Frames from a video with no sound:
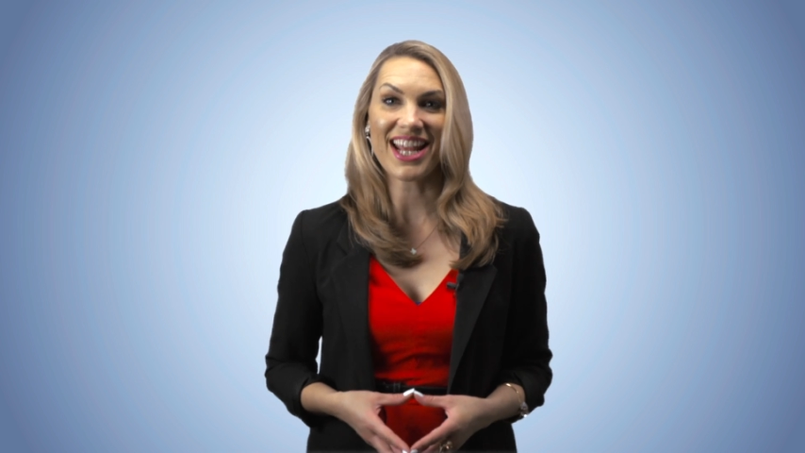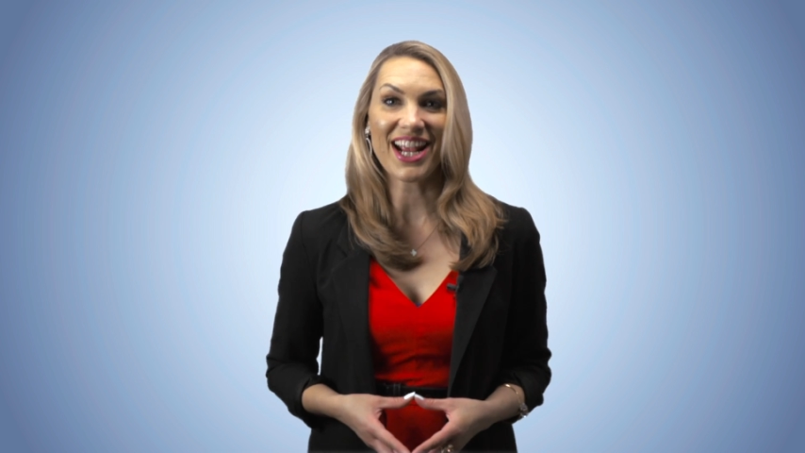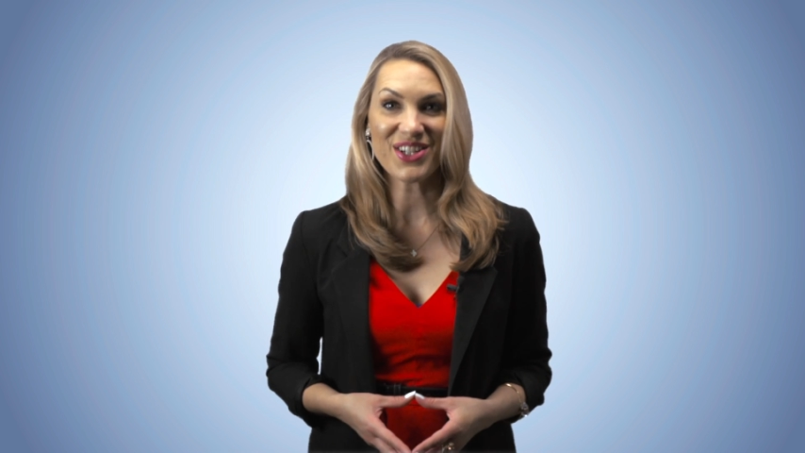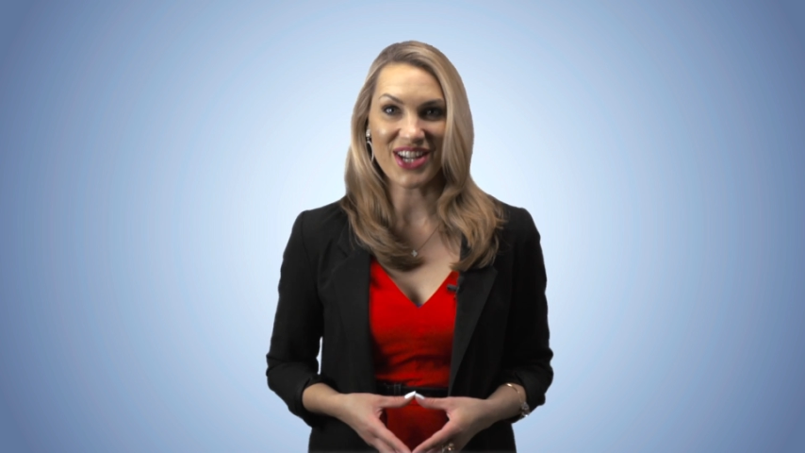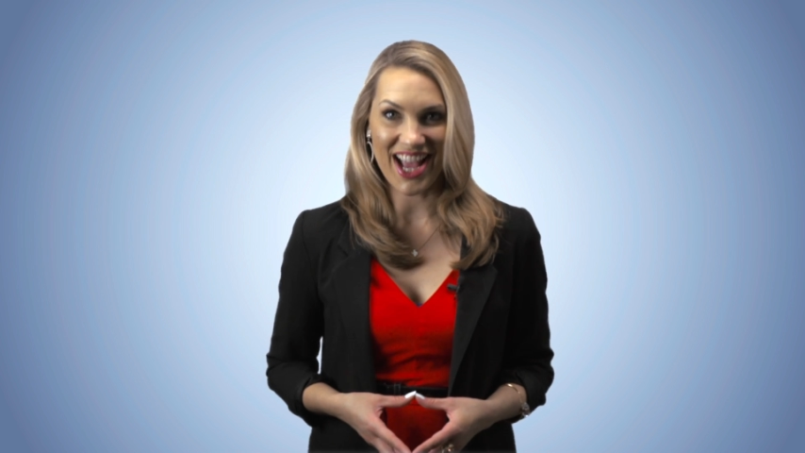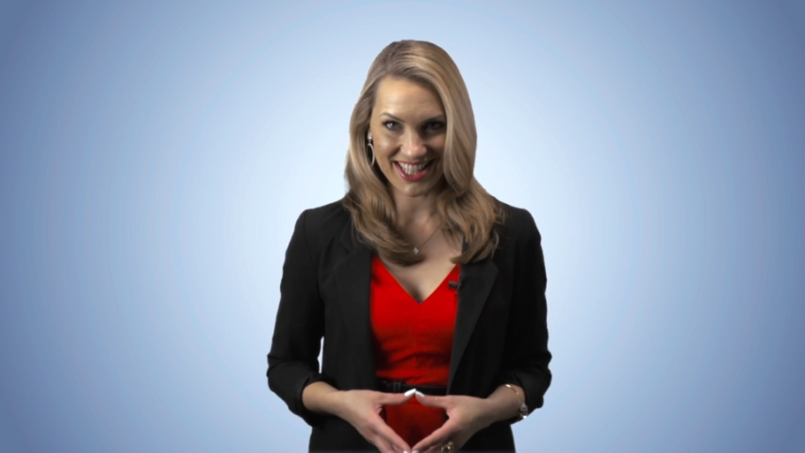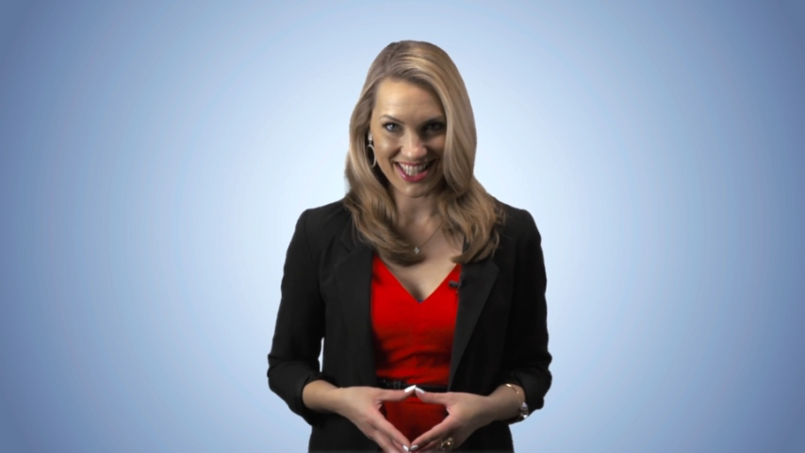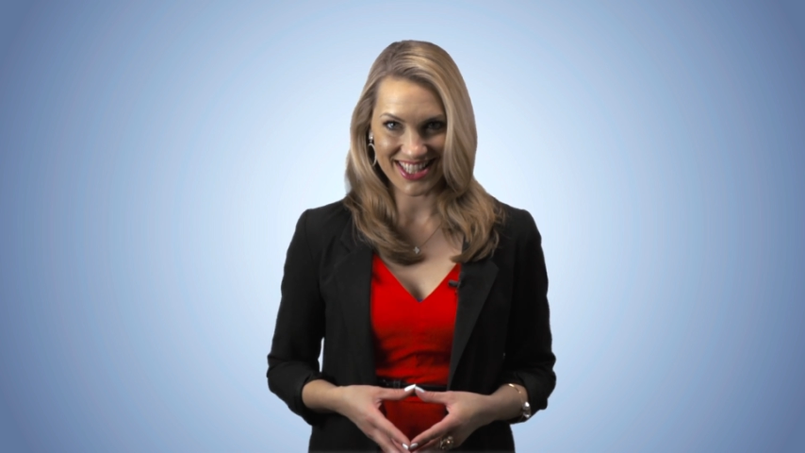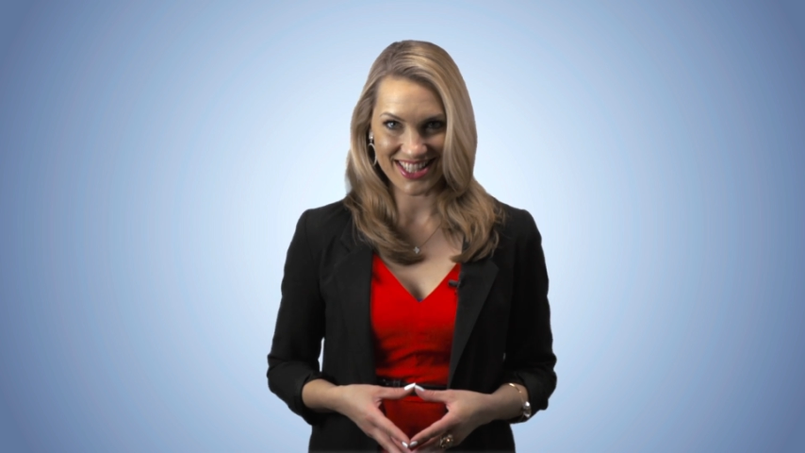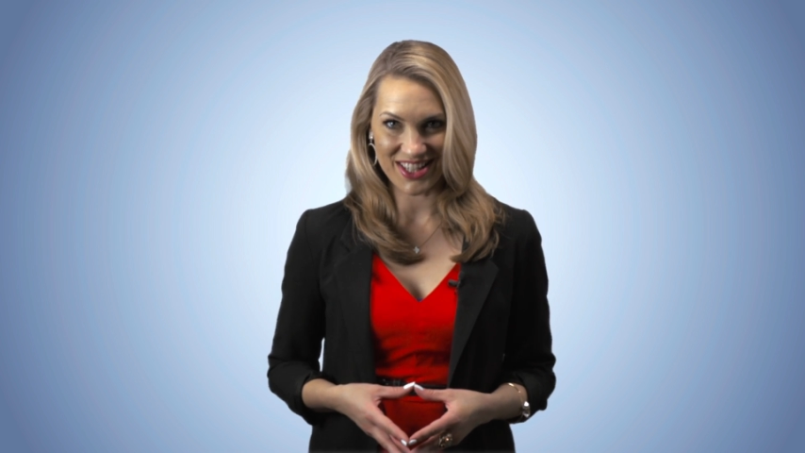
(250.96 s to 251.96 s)
an agent
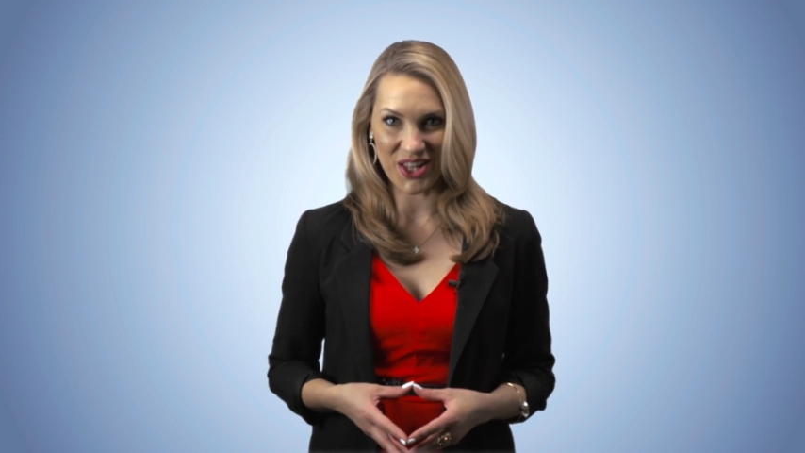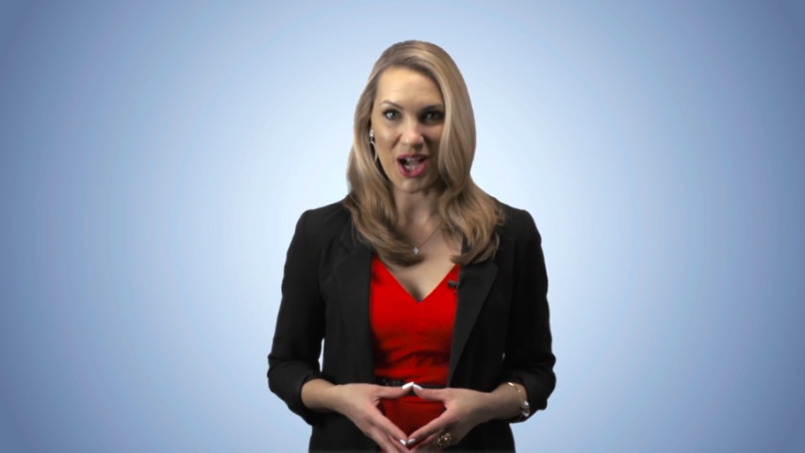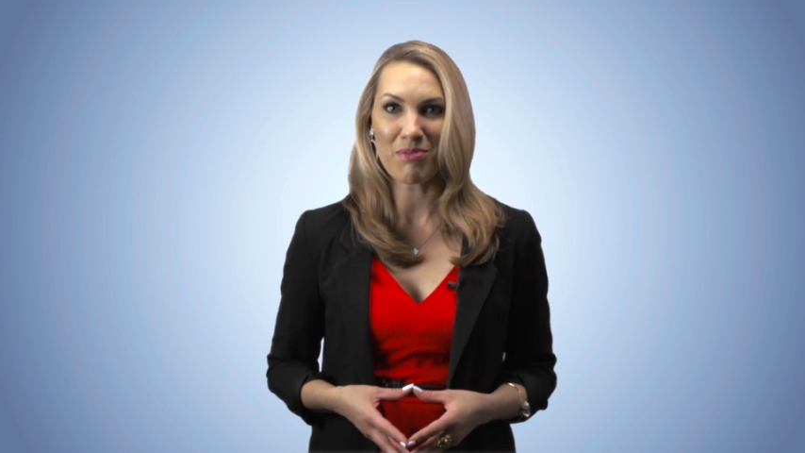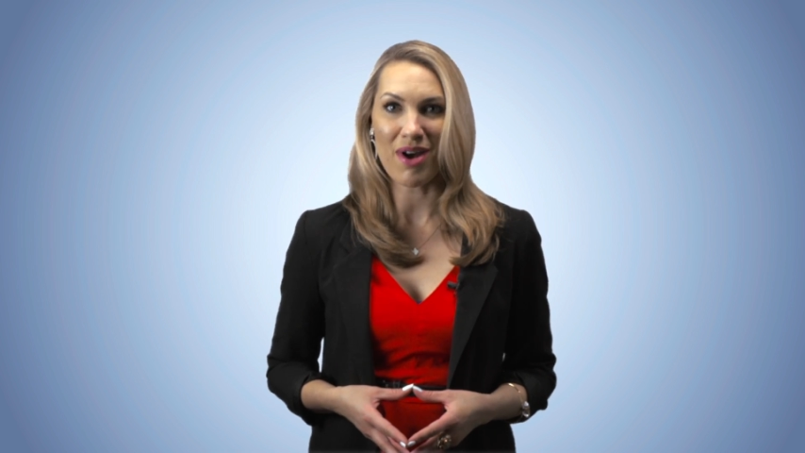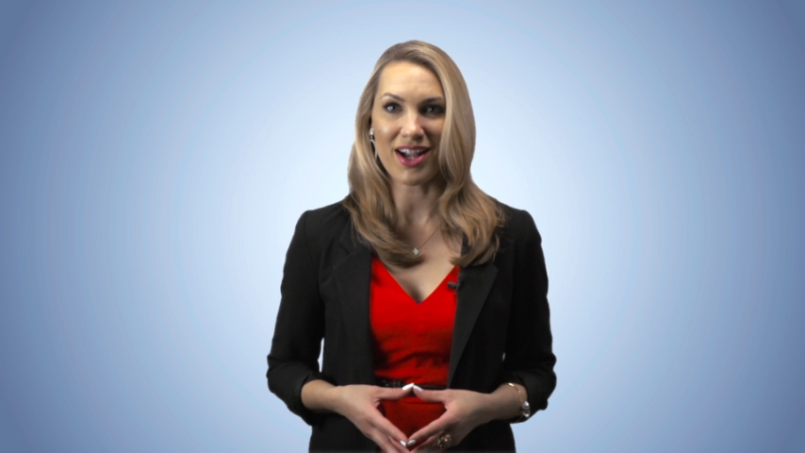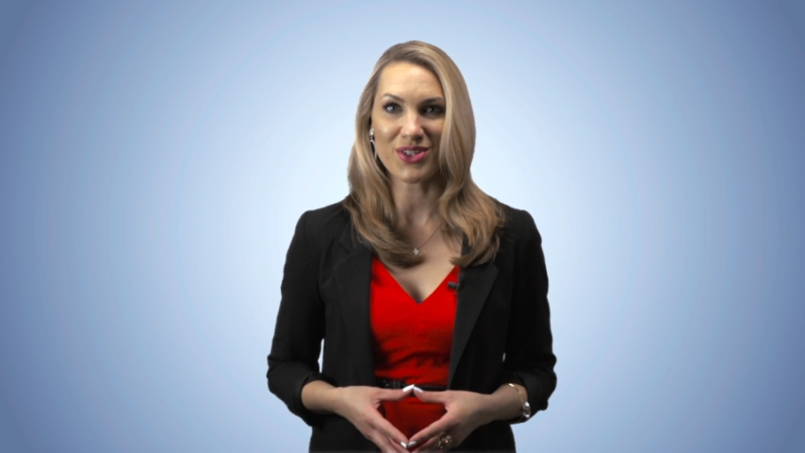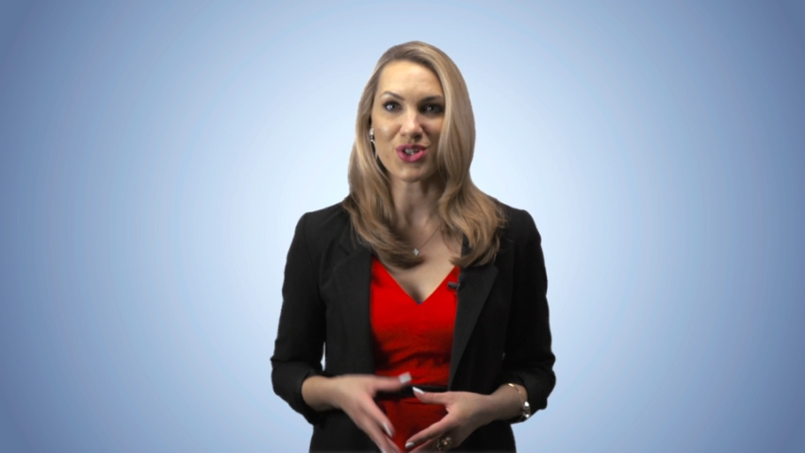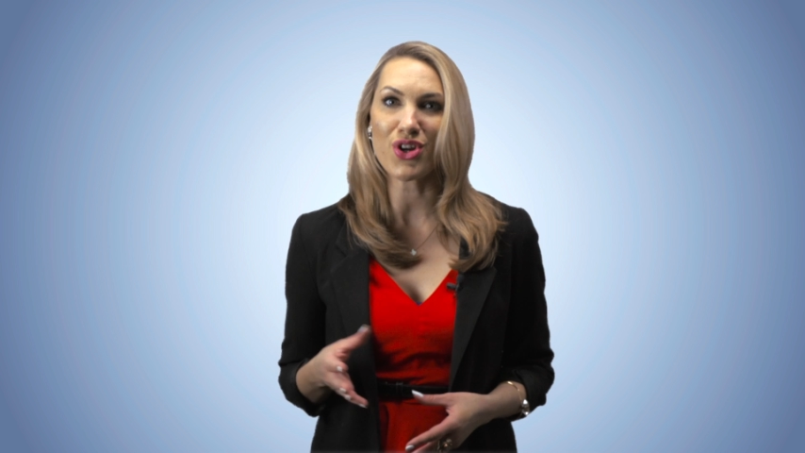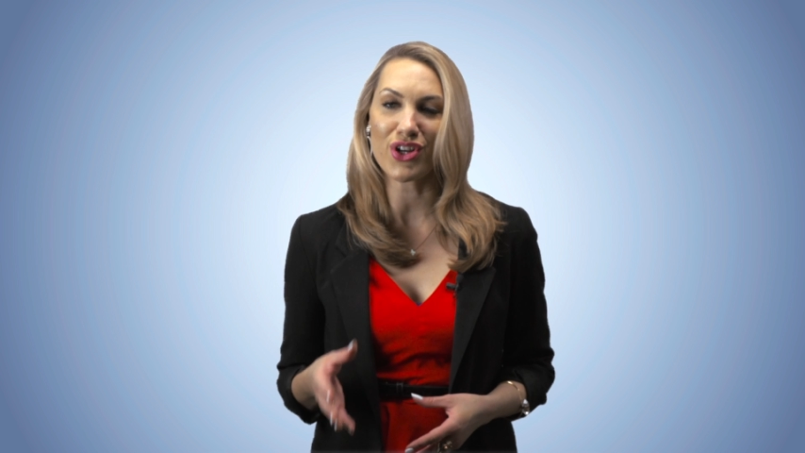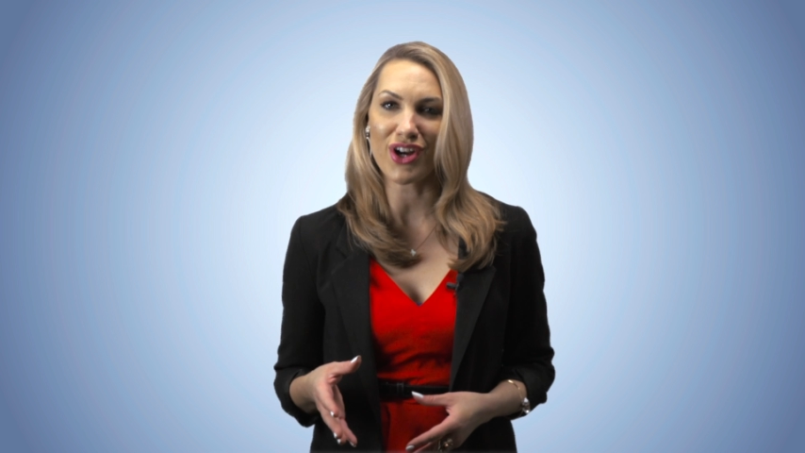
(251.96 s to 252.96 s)
accesses the lockbox
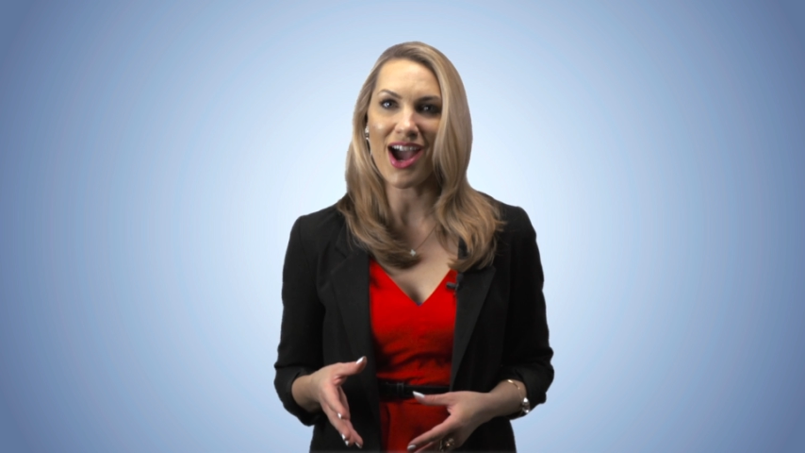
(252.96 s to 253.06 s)
to show your